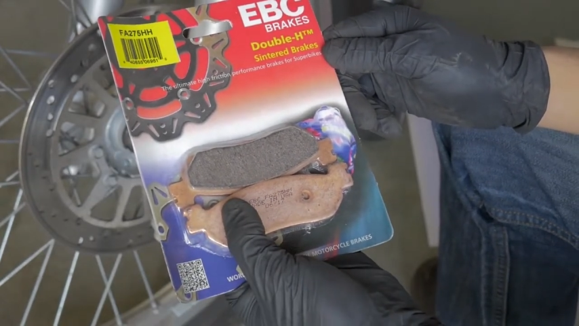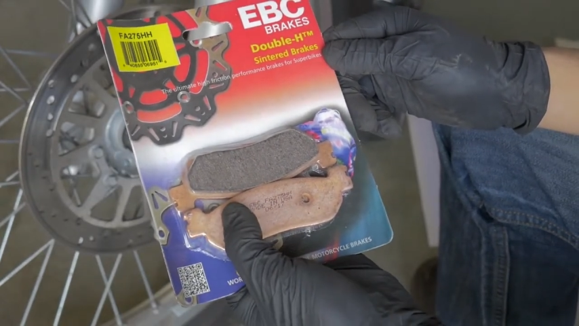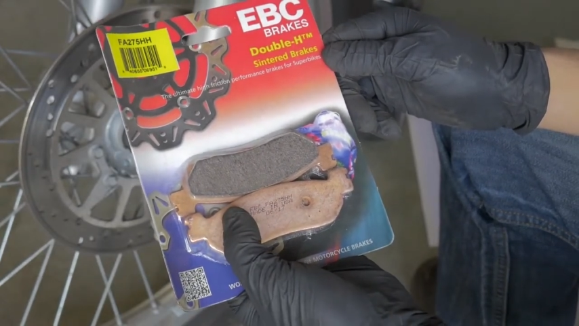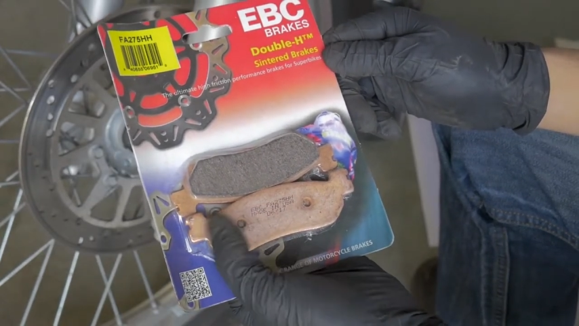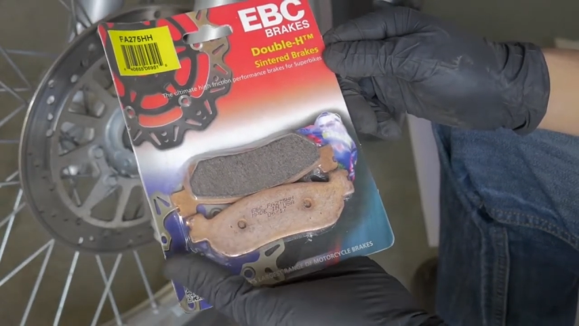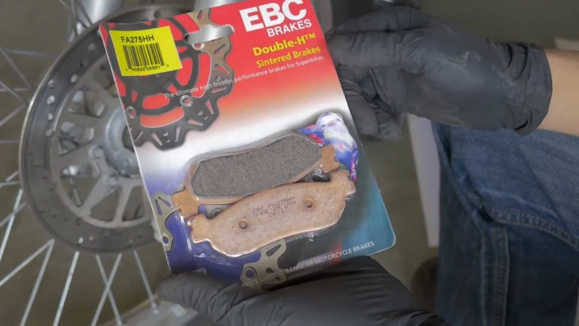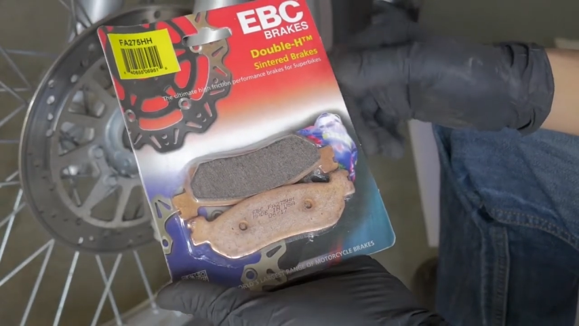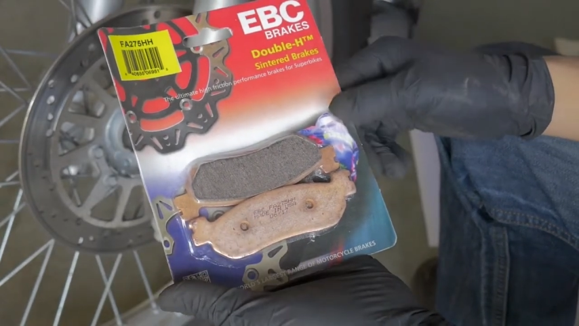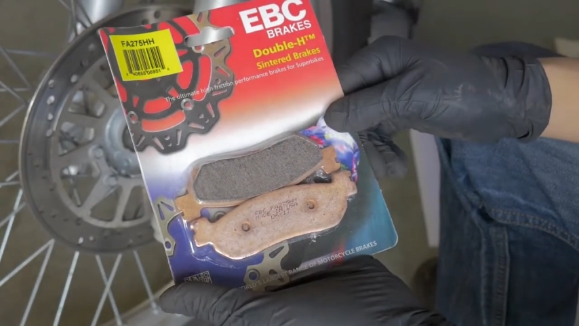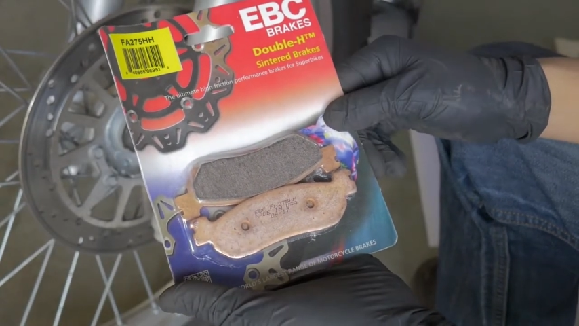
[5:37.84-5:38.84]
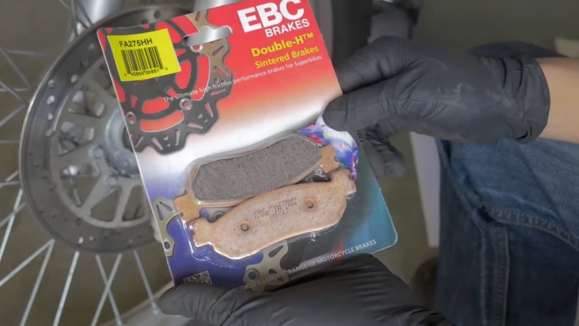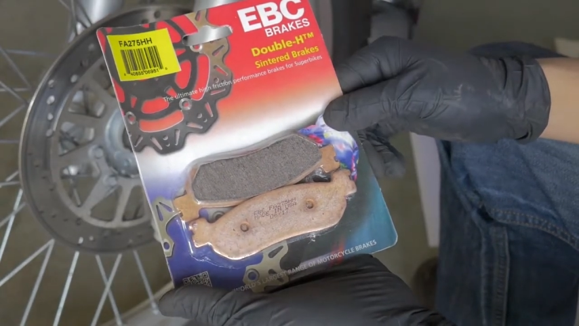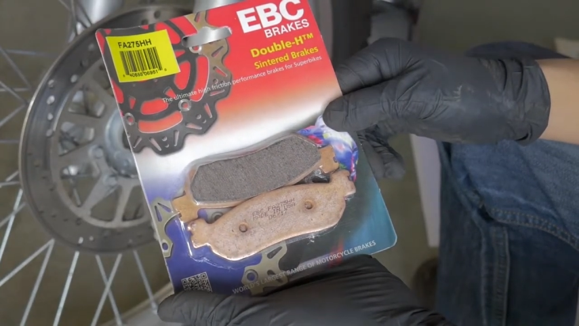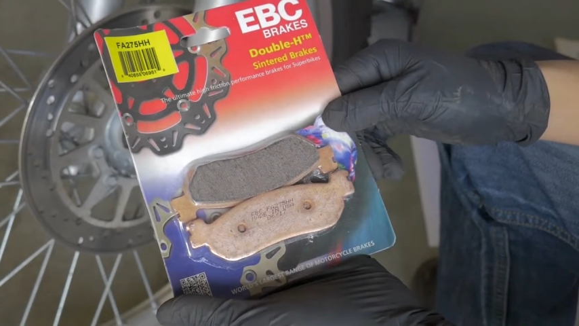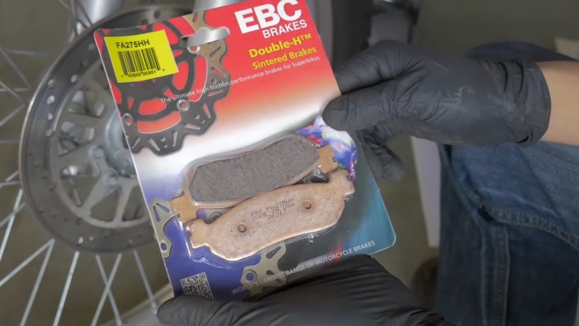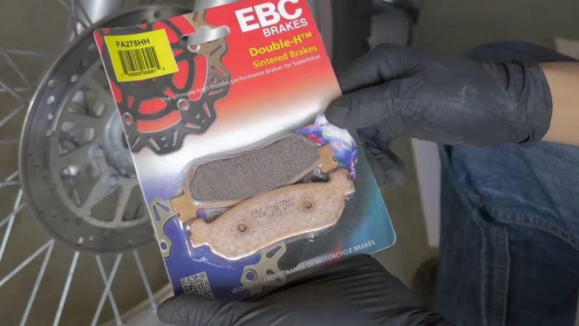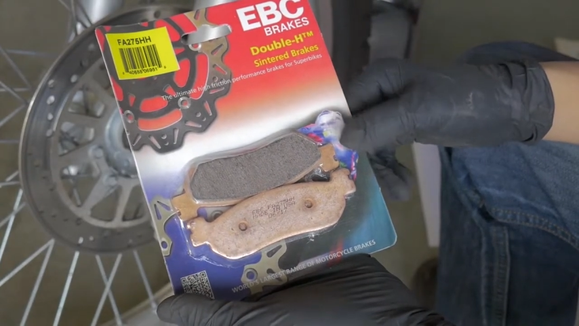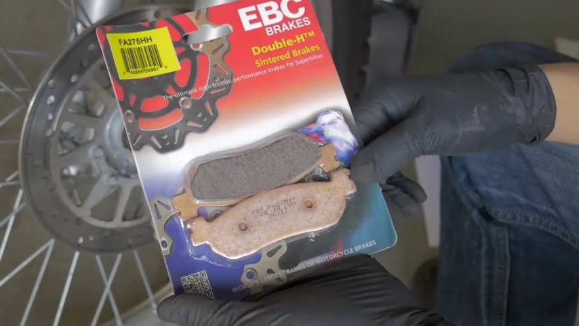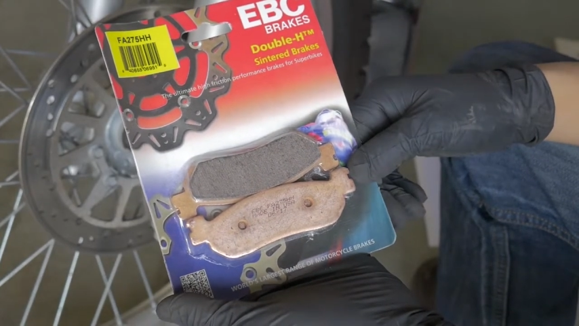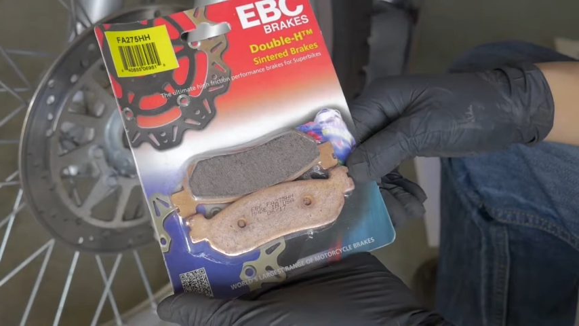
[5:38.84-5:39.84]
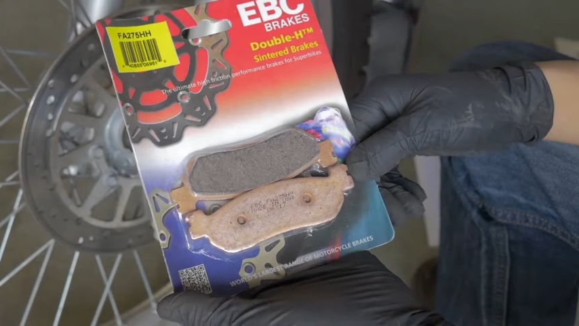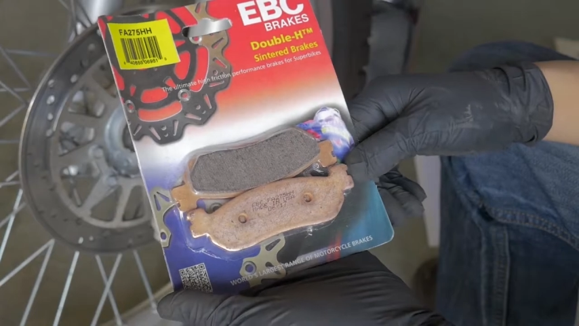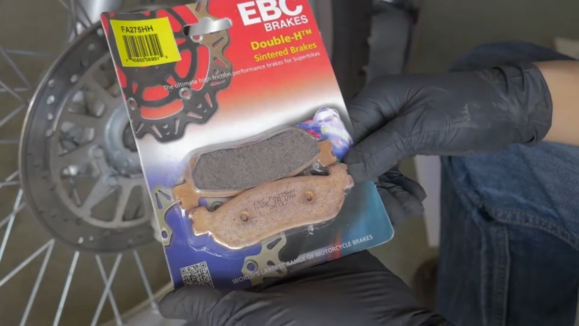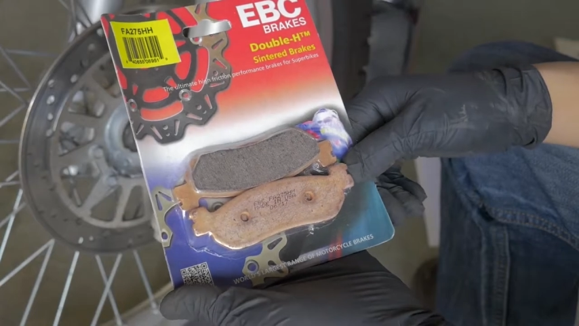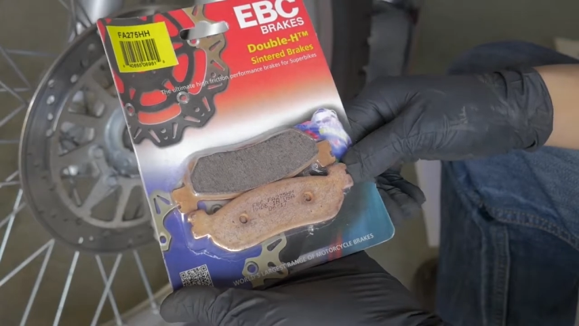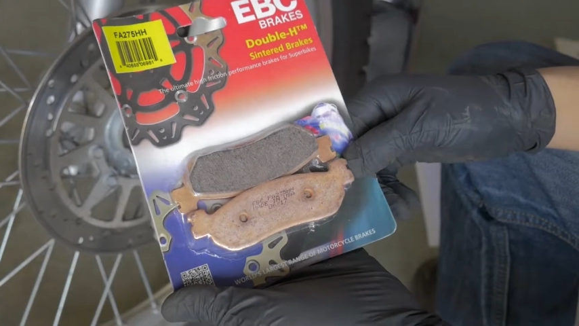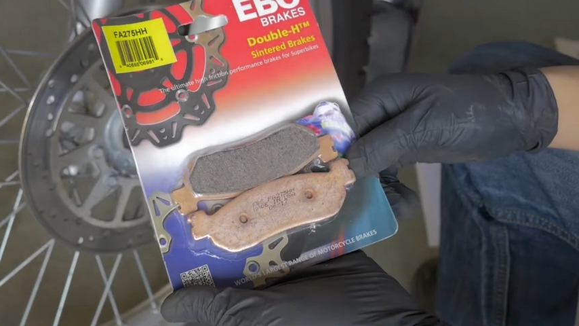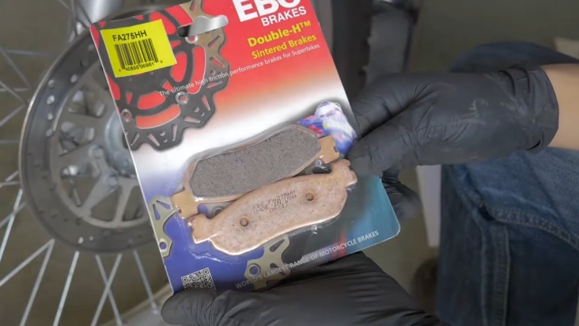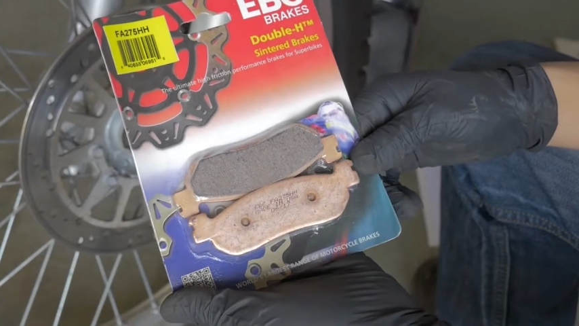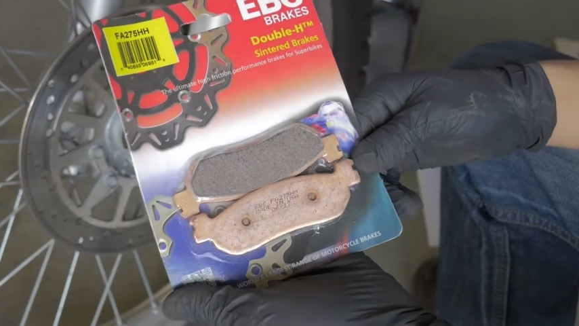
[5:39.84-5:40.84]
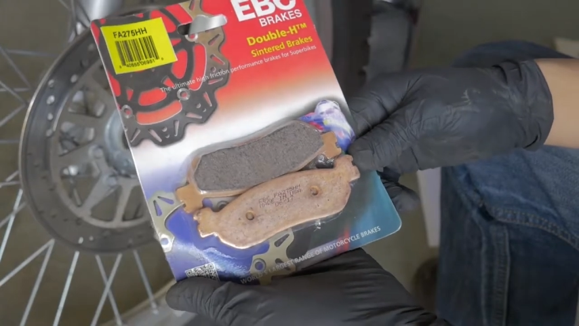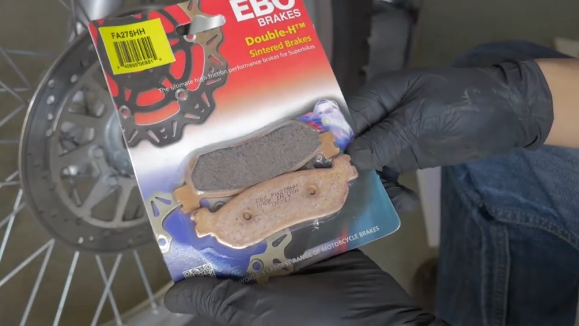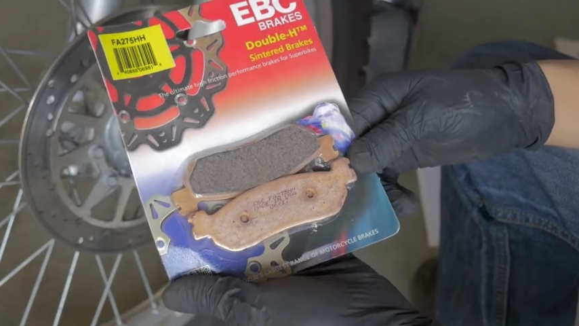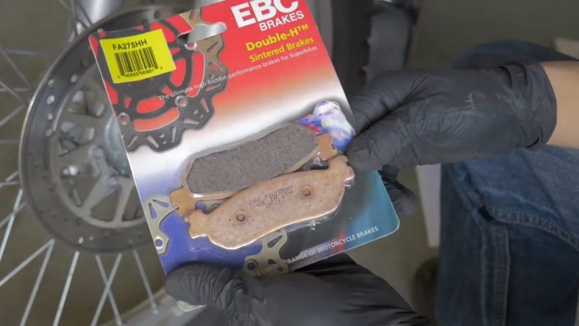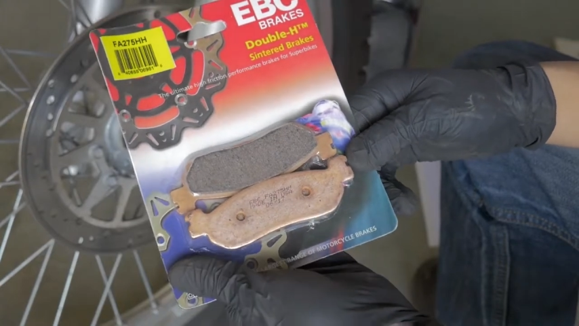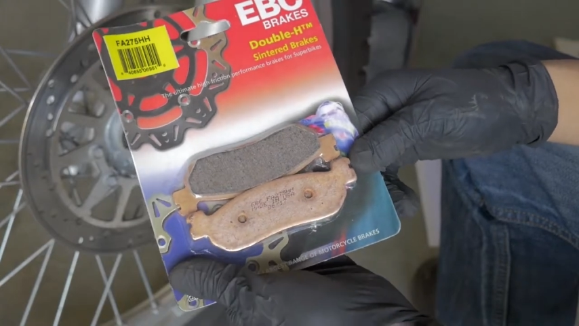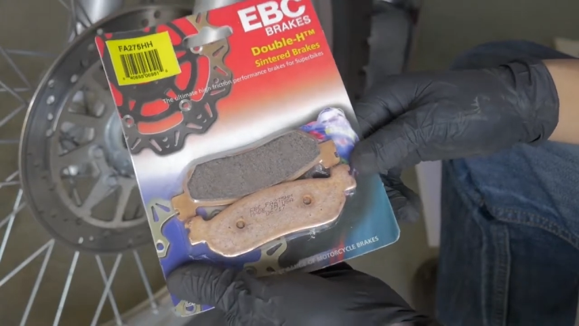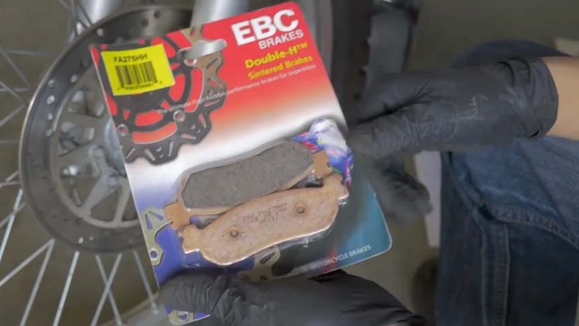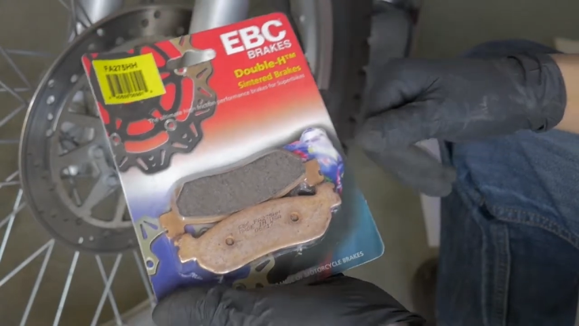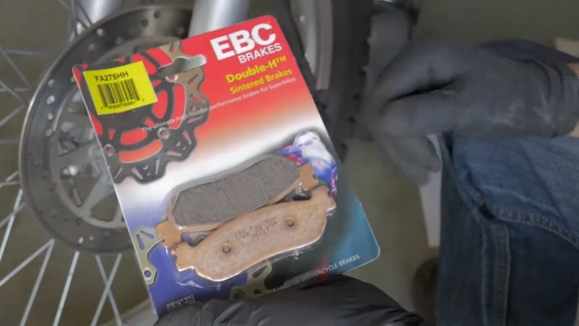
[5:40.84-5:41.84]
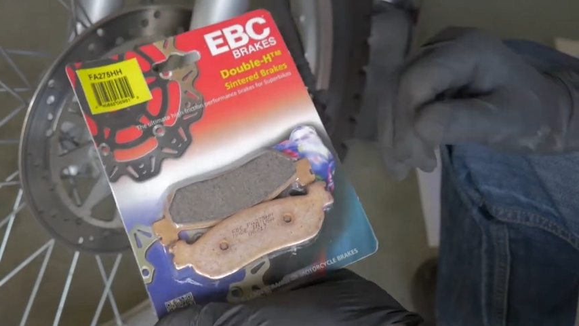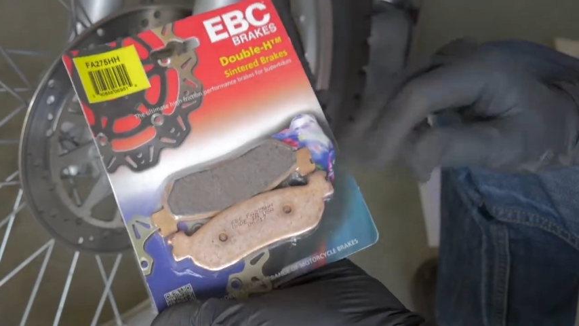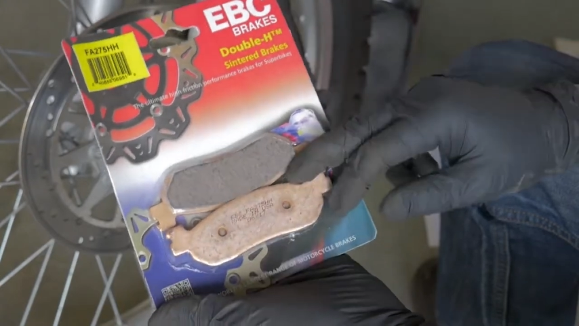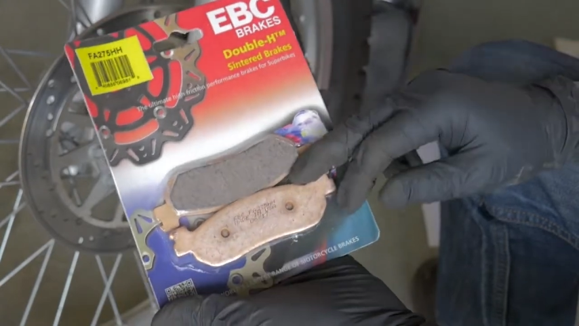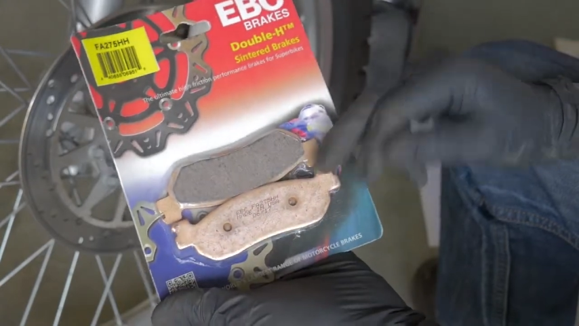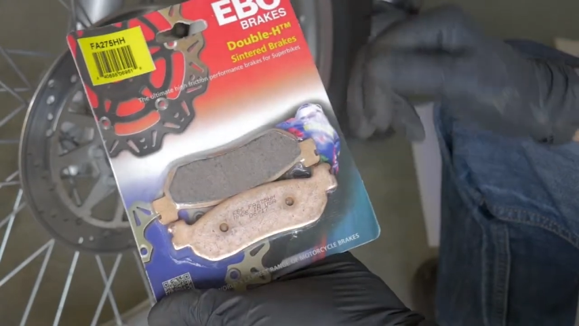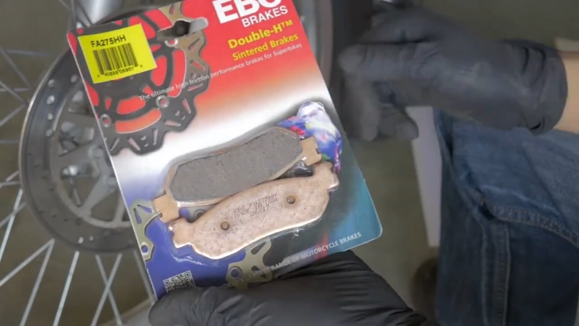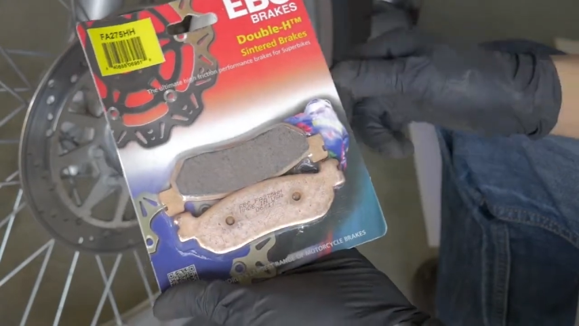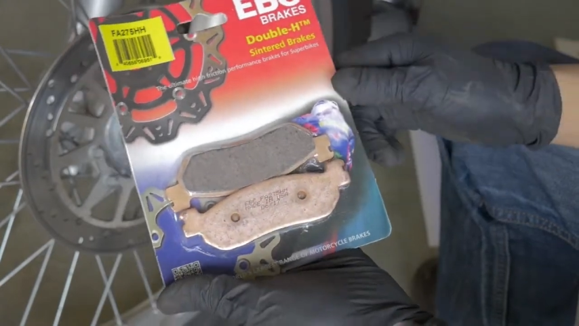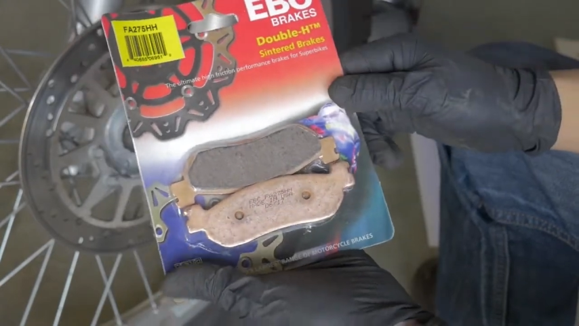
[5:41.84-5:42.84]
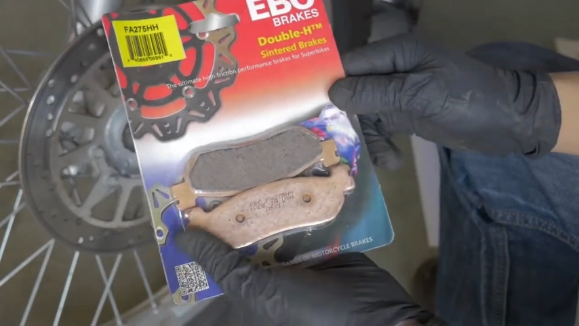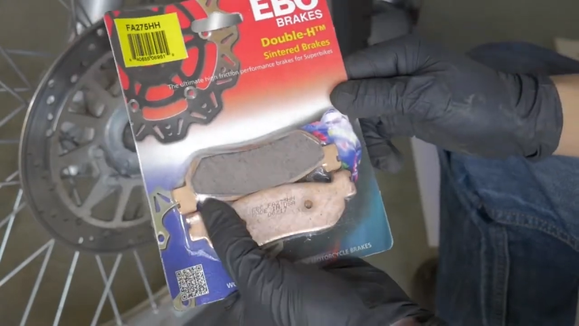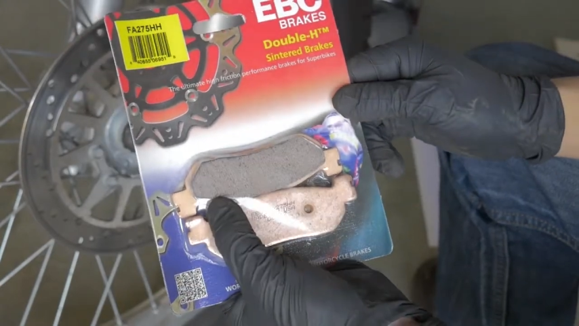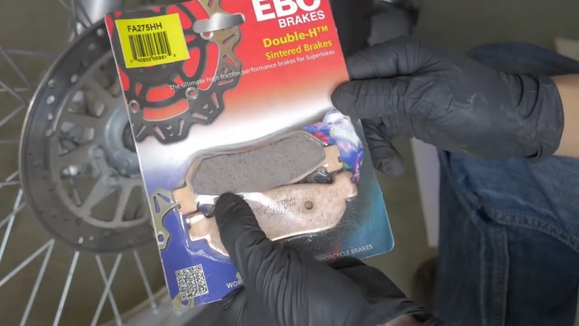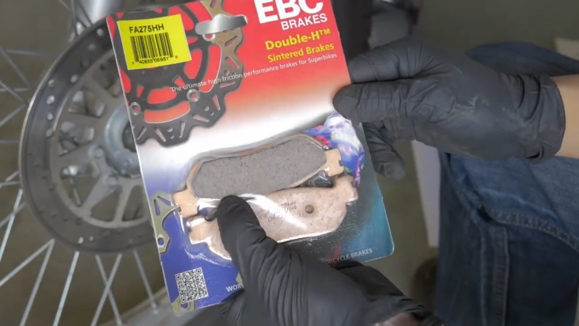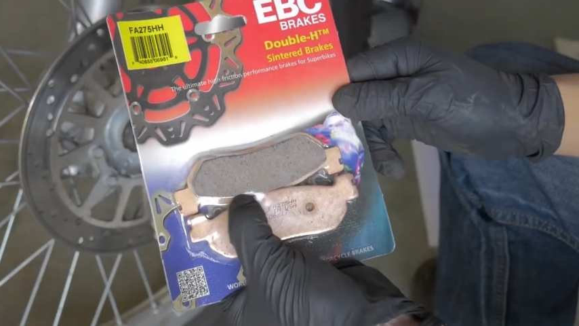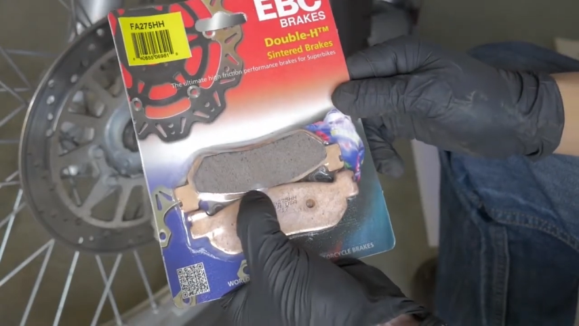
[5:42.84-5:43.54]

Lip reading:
[unreadable: no face in view]